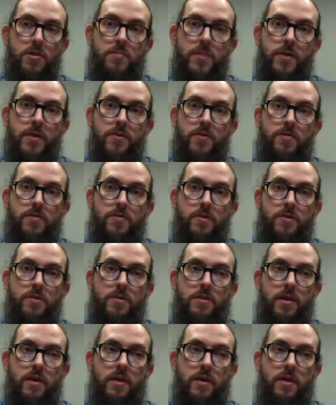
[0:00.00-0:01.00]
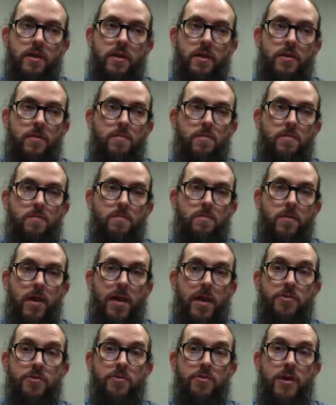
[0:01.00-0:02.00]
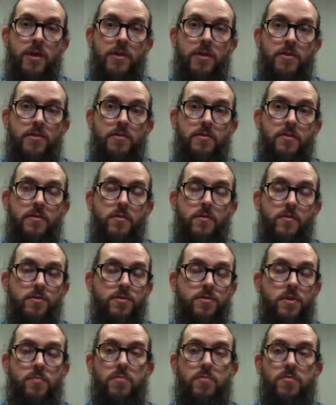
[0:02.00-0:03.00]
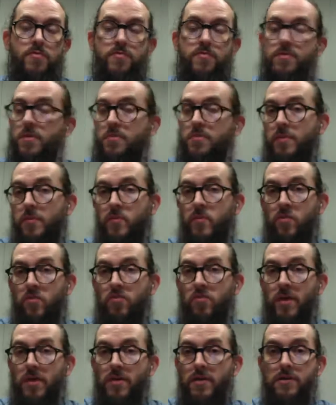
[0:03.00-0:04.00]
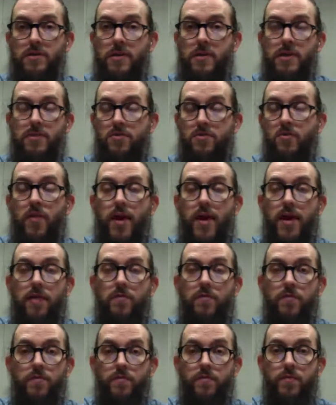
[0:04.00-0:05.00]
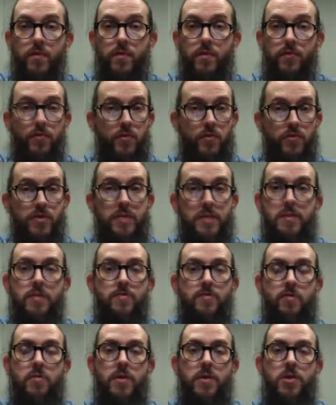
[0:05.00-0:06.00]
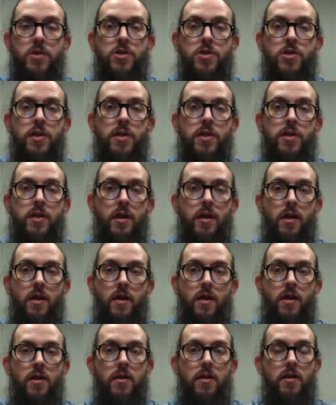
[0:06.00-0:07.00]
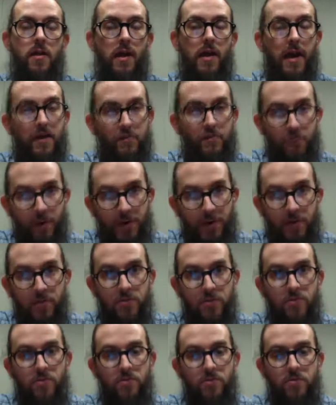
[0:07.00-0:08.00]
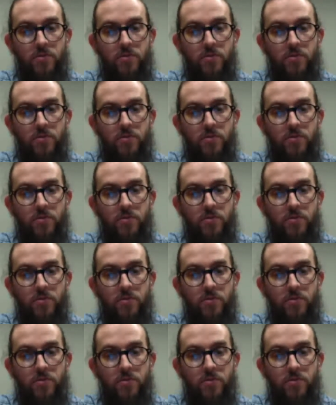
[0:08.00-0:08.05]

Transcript: make a difference, and I know that some people on my list, I don't have a first name information, and mm-hmm. I have ways to